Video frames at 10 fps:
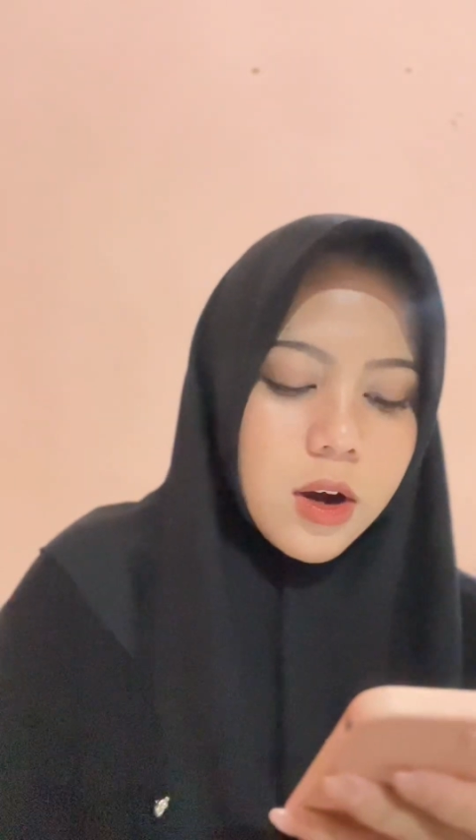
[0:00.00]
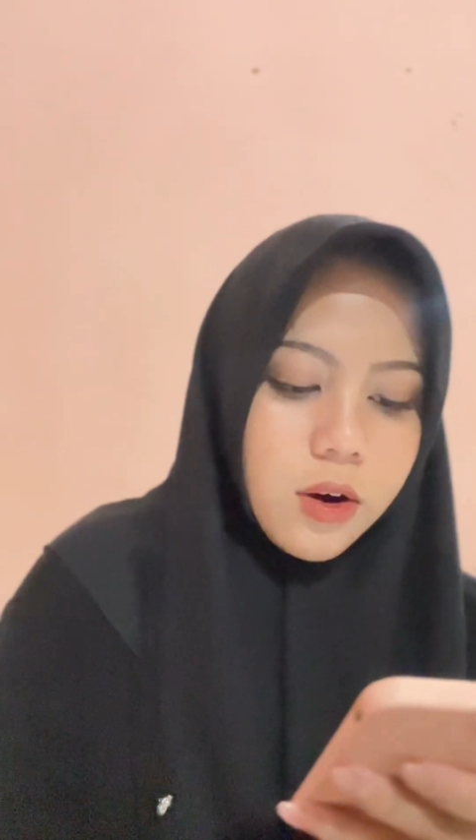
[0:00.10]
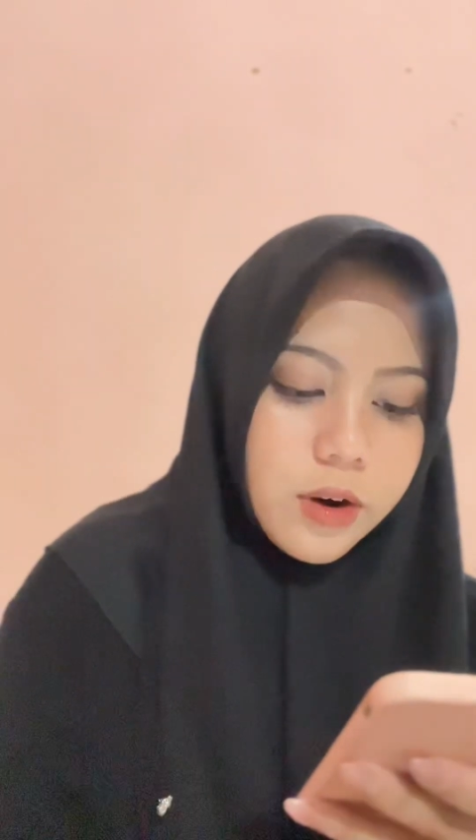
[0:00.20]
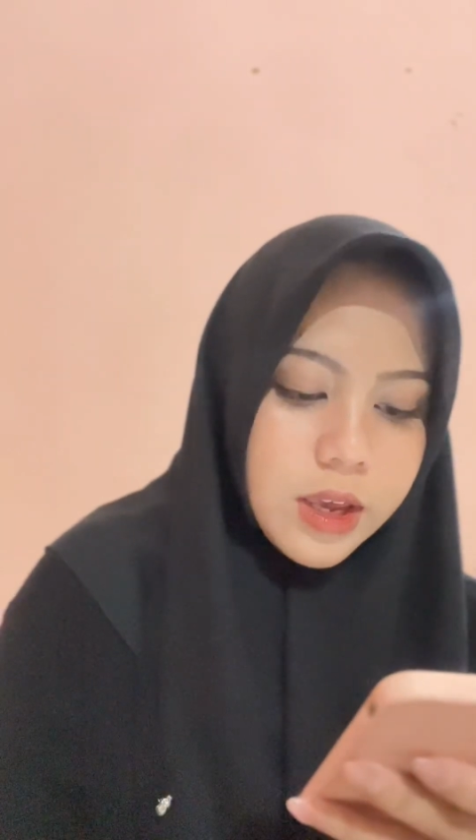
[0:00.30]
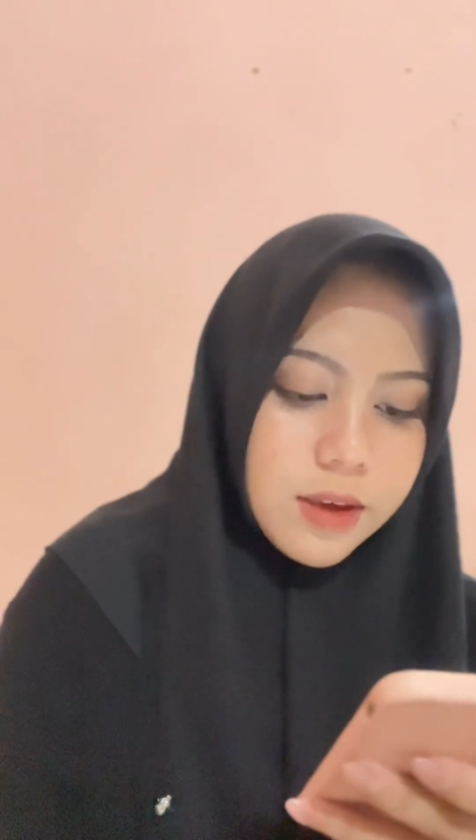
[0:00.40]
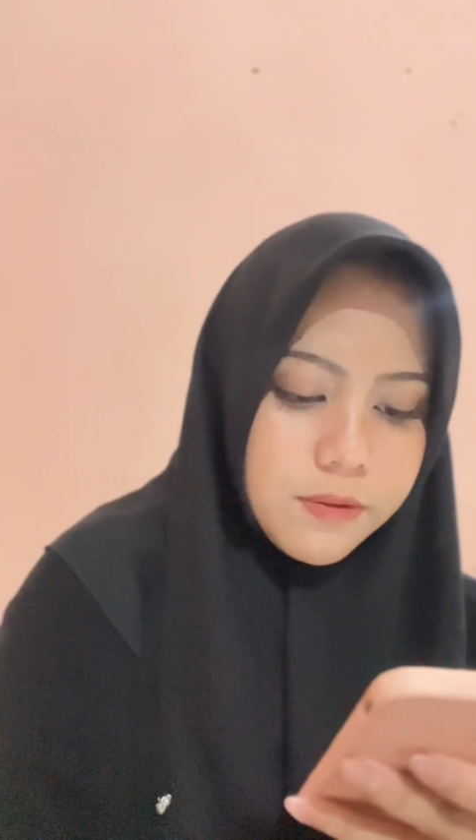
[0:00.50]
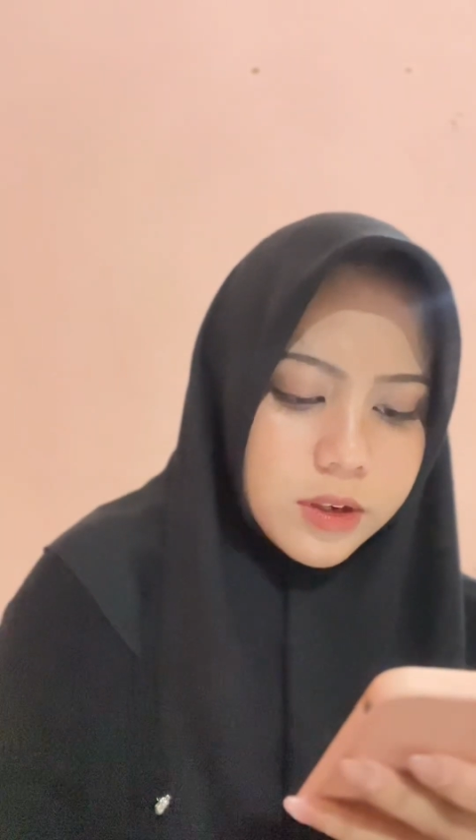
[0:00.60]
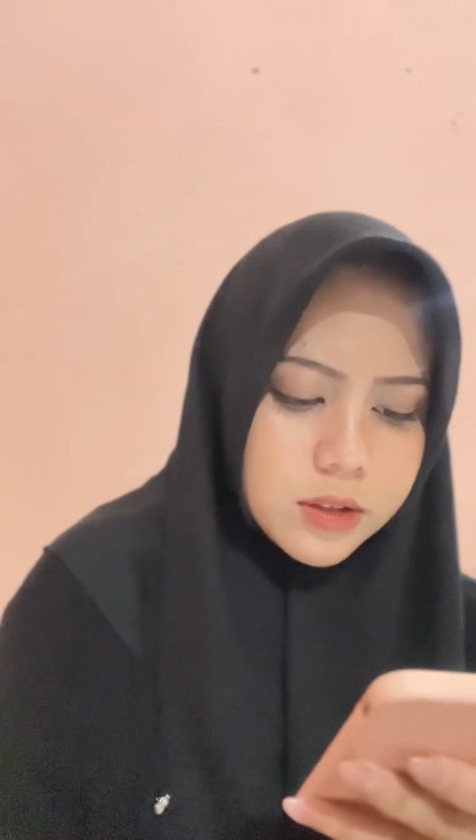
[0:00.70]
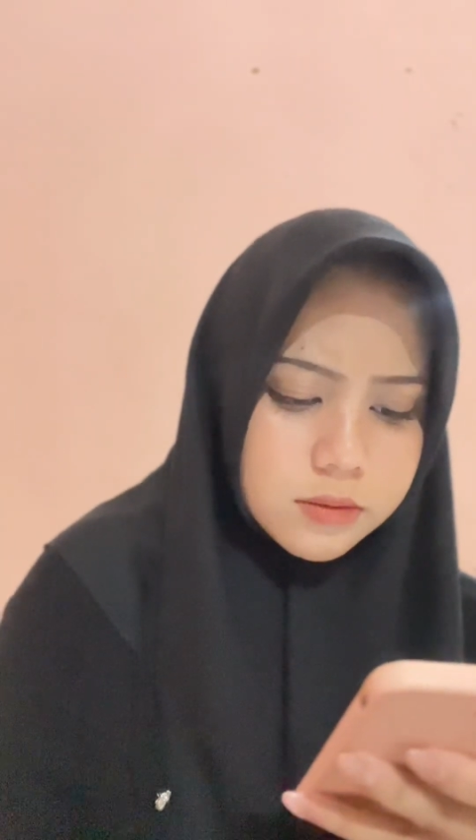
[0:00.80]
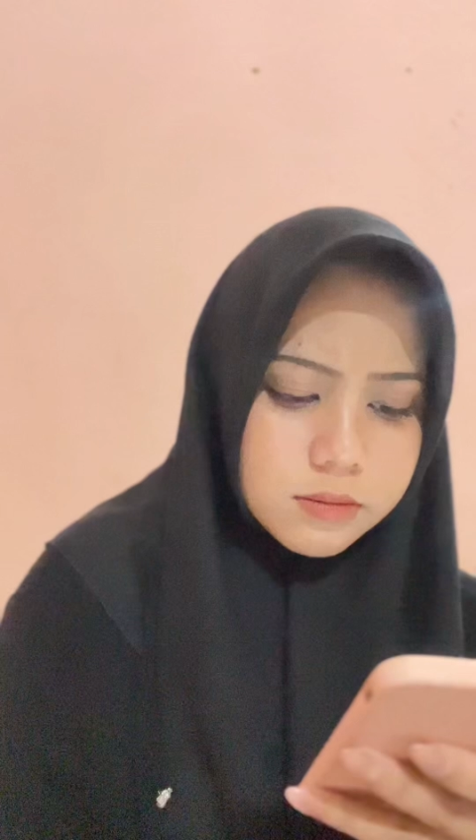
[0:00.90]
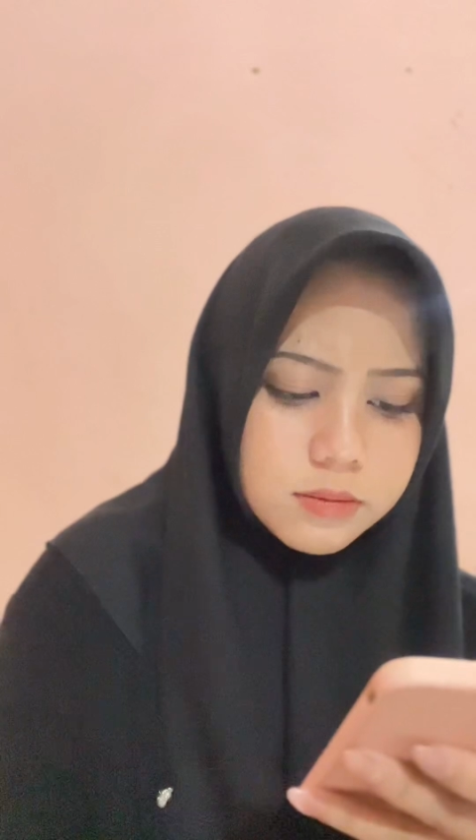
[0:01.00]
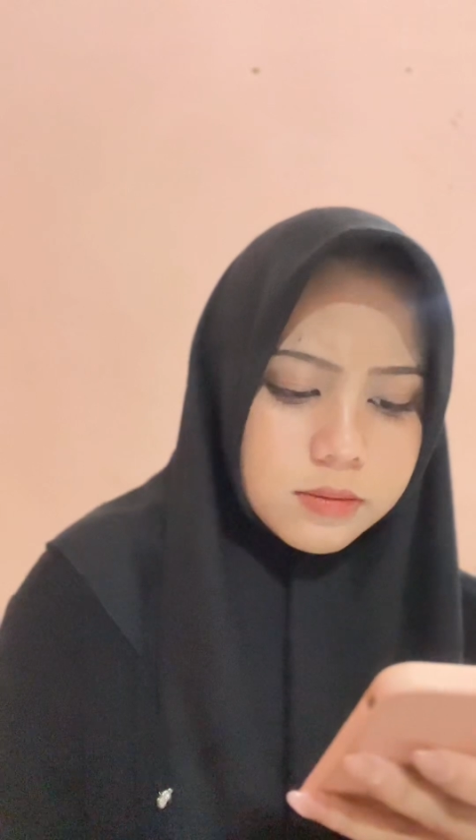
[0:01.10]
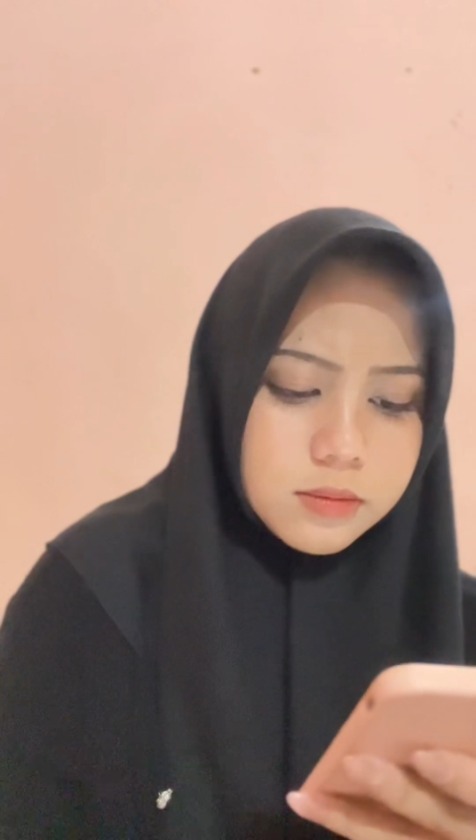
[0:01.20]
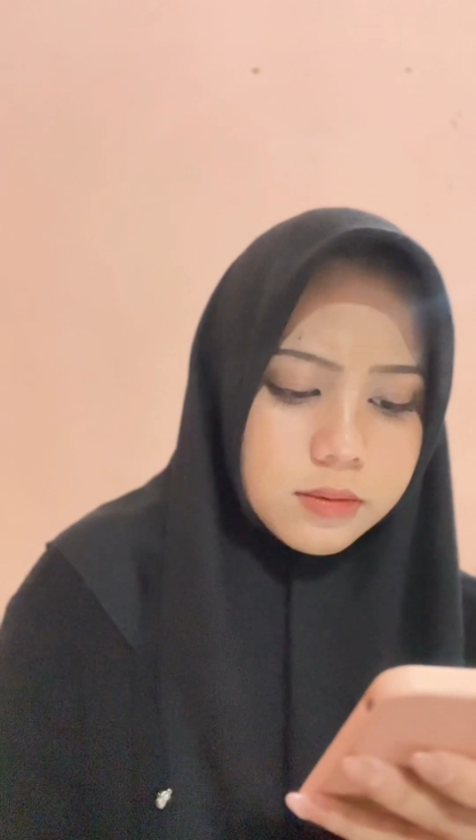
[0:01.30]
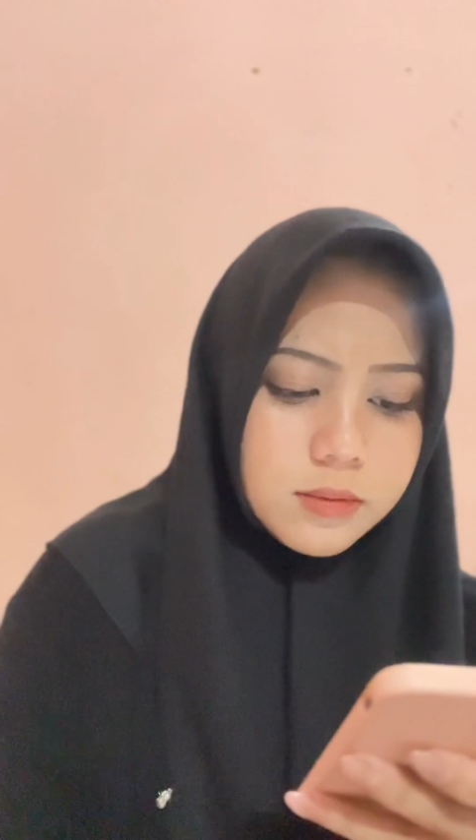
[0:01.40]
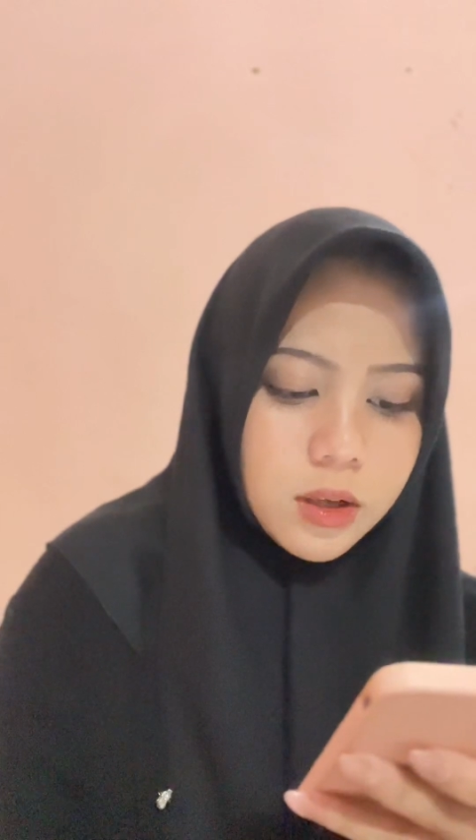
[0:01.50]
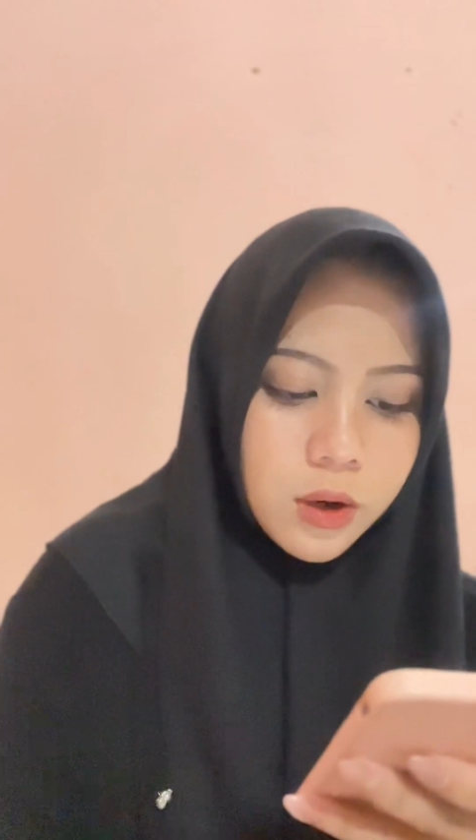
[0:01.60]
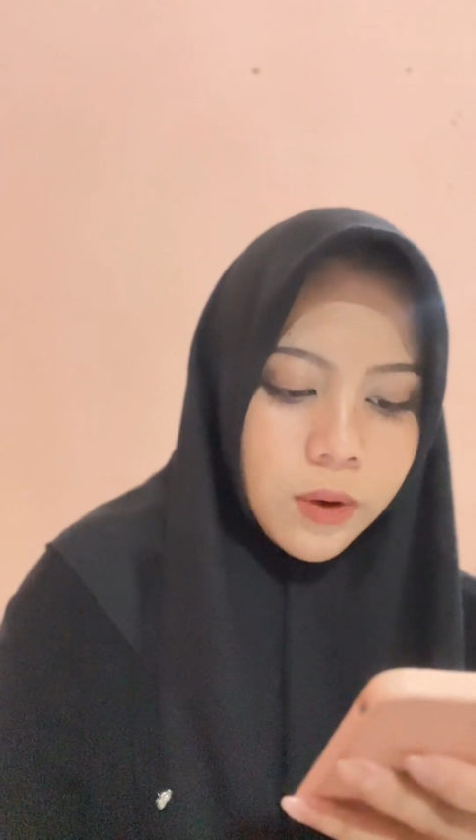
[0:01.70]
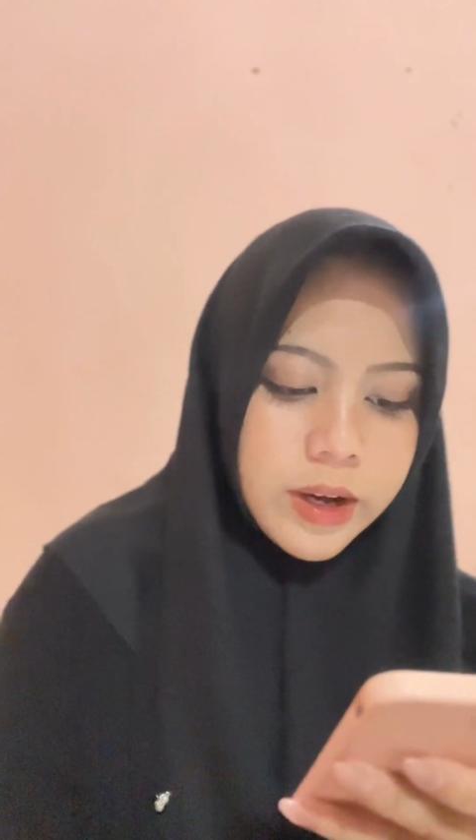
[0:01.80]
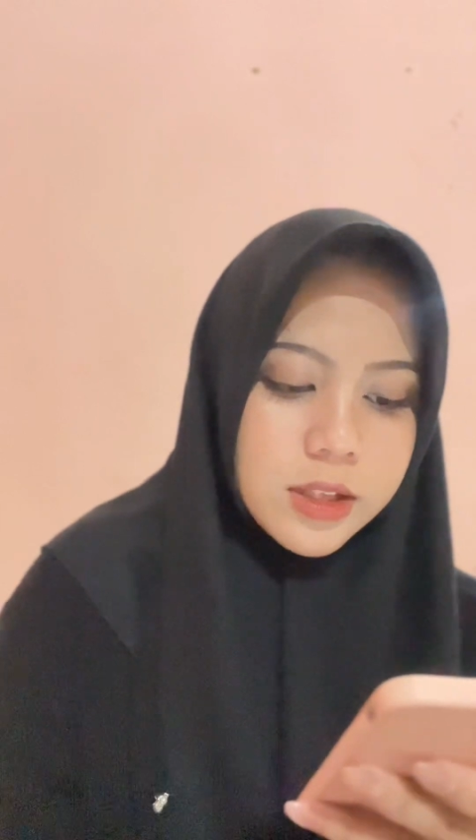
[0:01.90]
or even
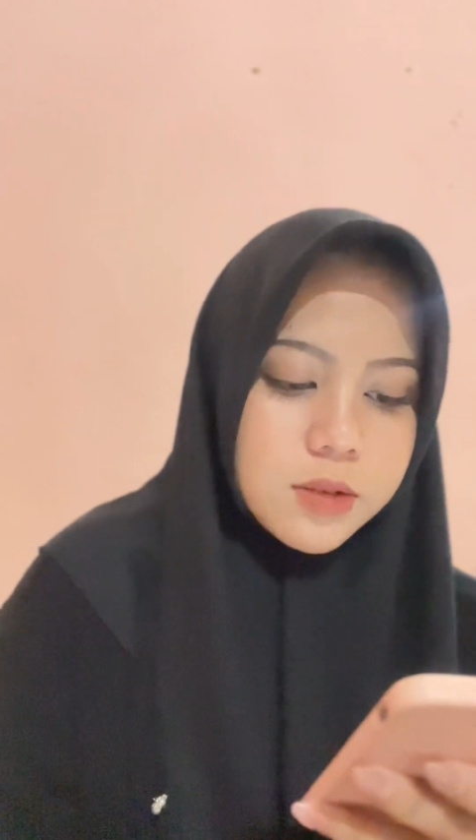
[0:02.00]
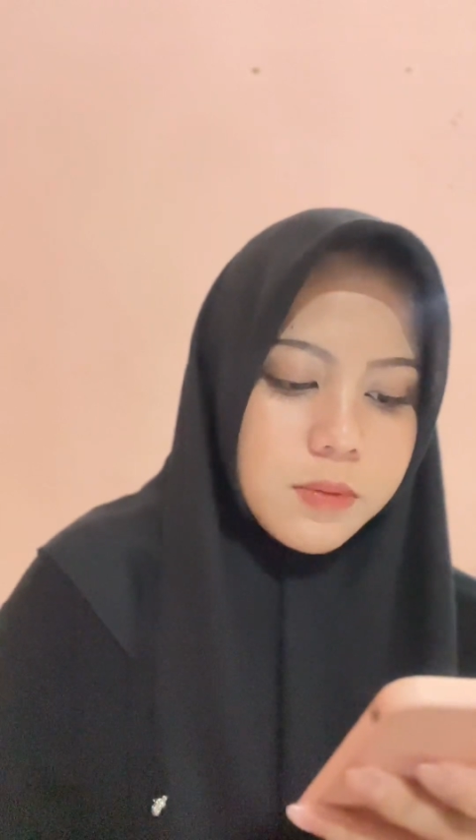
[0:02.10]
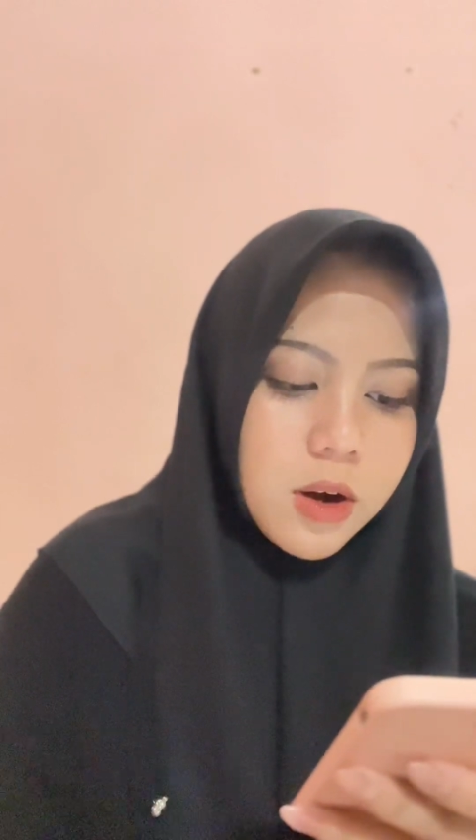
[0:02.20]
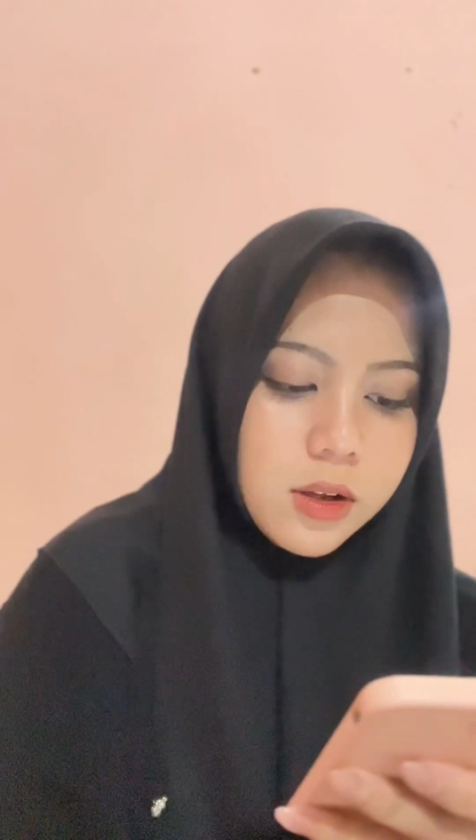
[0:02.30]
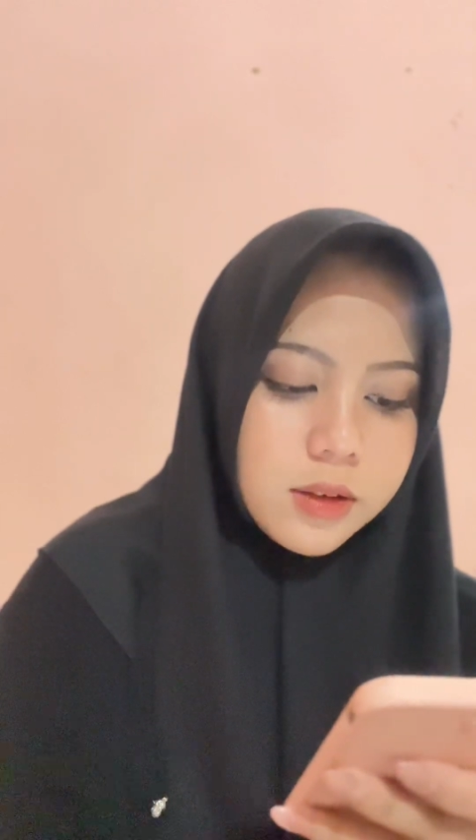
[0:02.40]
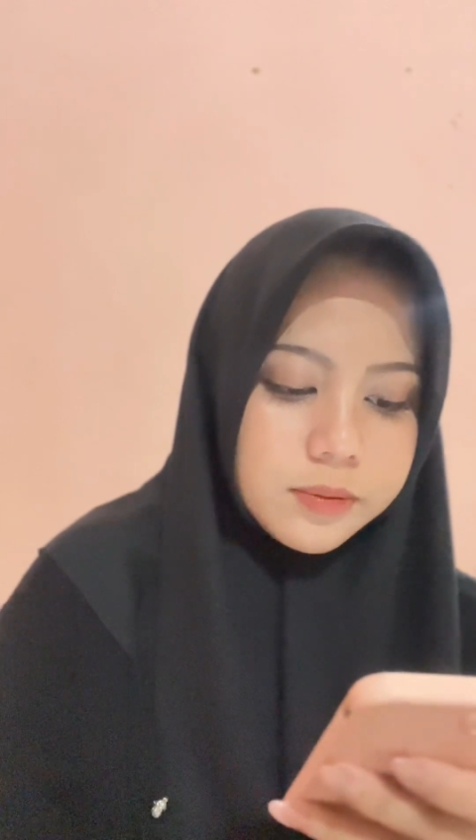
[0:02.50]
quite small.